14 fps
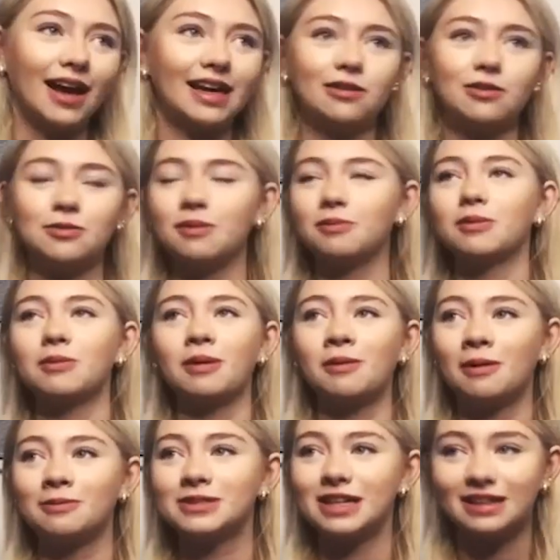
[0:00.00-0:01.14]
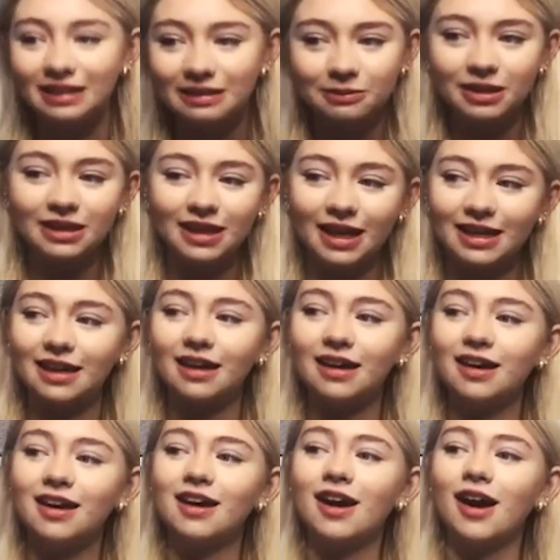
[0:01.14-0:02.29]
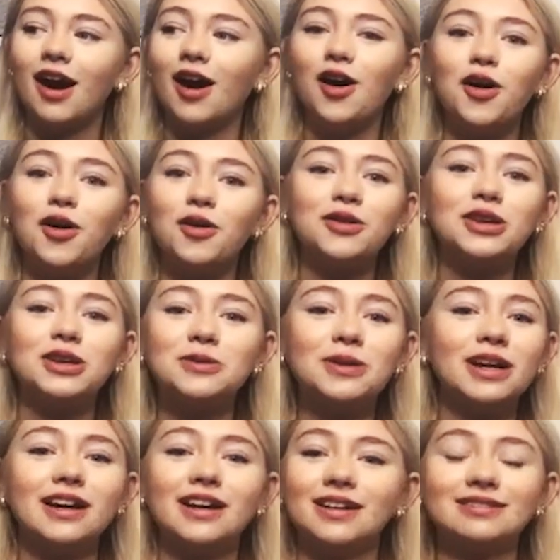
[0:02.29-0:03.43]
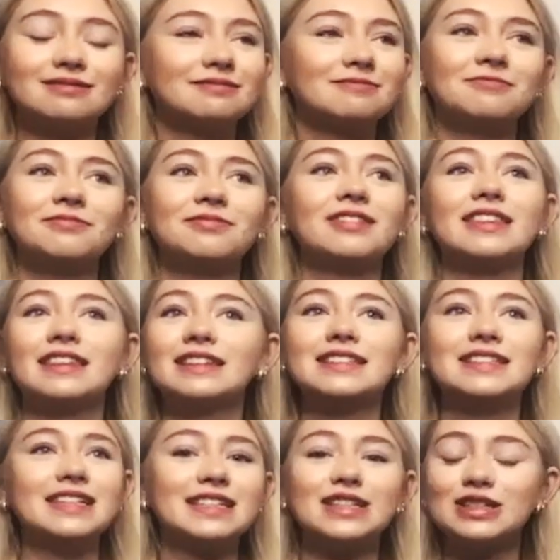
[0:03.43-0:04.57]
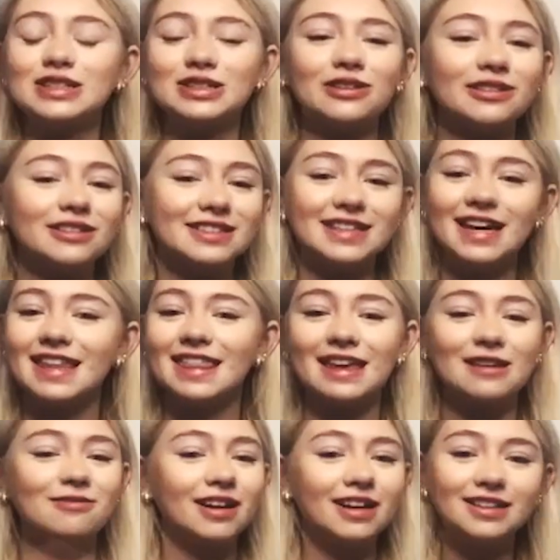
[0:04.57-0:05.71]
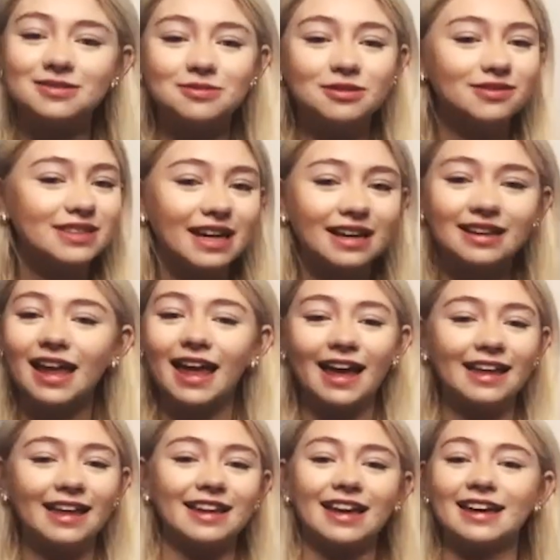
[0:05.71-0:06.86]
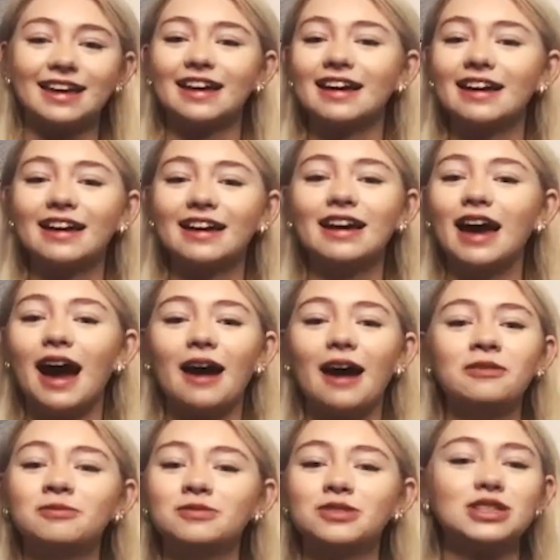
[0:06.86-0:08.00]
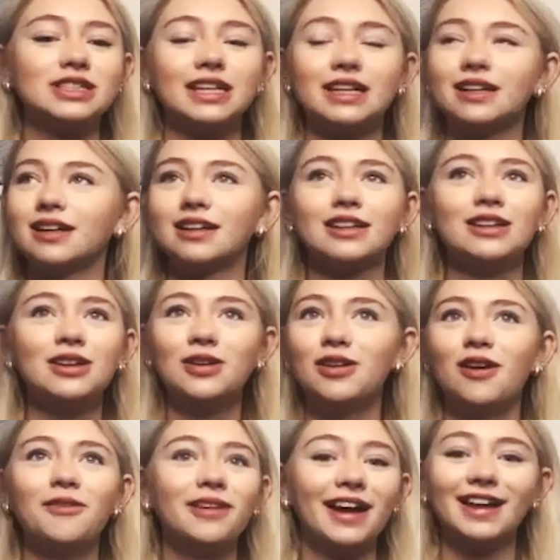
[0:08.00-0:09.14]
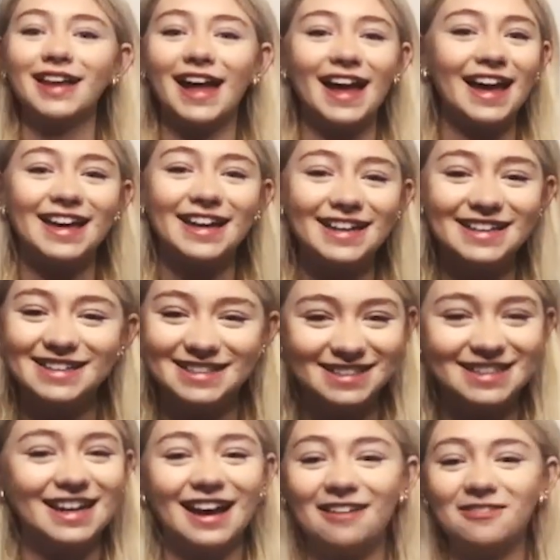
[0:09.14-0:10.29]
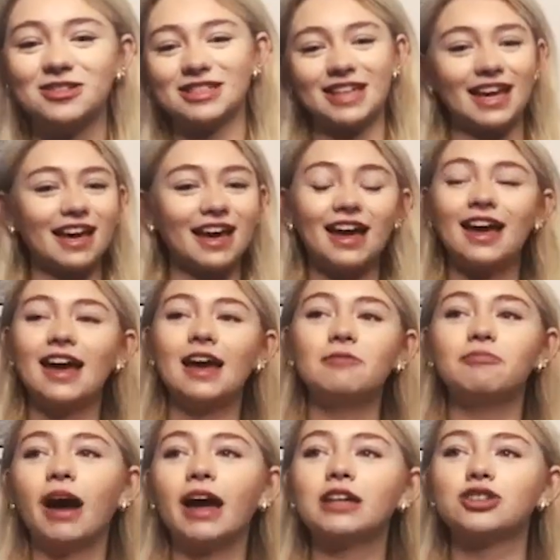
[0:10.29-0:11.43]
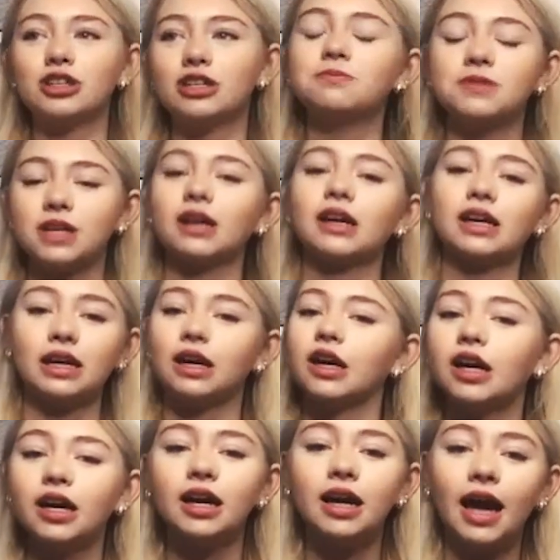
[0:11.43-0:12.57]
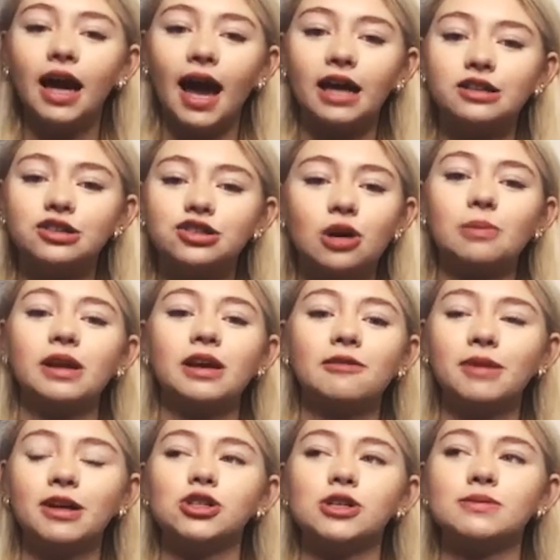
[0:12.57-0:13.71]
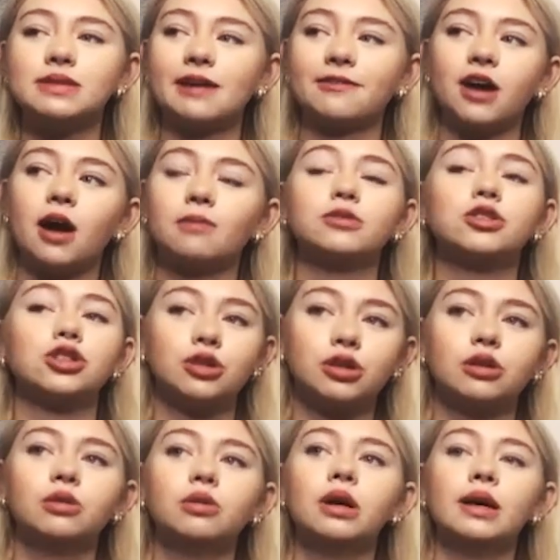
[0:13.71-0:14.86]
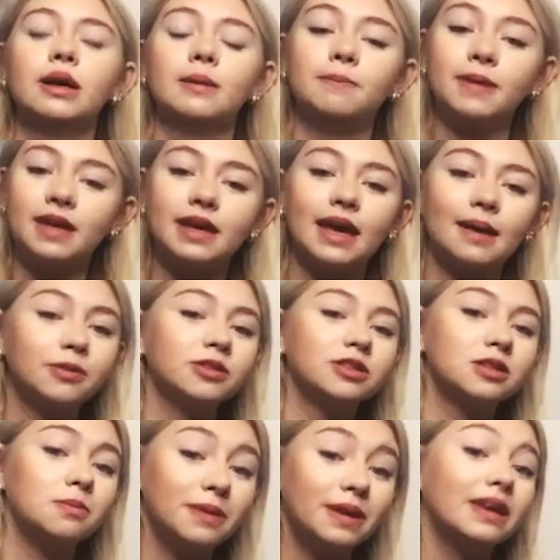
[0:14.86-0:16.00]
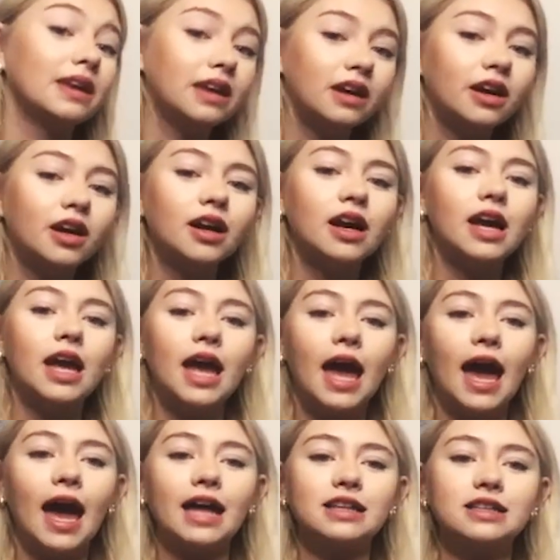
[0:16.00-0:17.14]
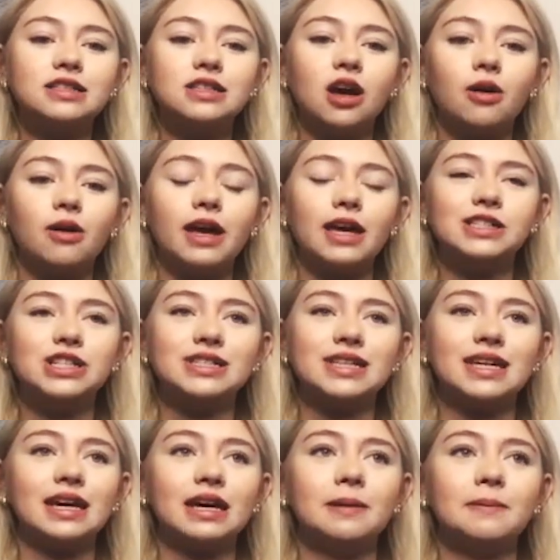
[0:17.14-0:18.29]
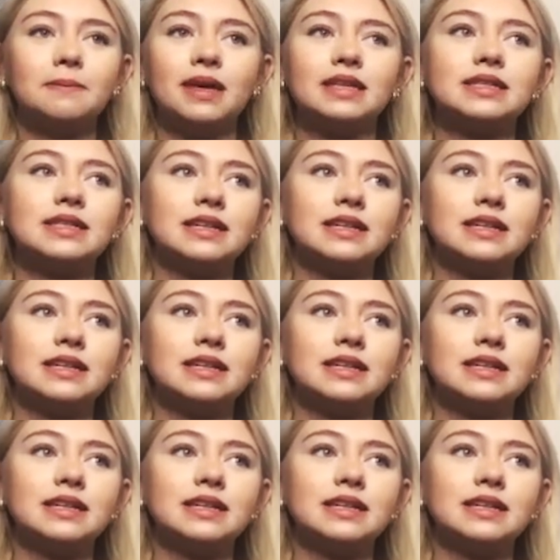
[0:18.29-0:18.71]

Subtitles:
can remember my mom telling me like, oh, you were 6 years old saying that you wanted to move to LA, and like, she's like, you don't know what LA is. And I'm just like, my dreams are here. And so many of my dreams have come true being able to be here. And so it's just like an amazing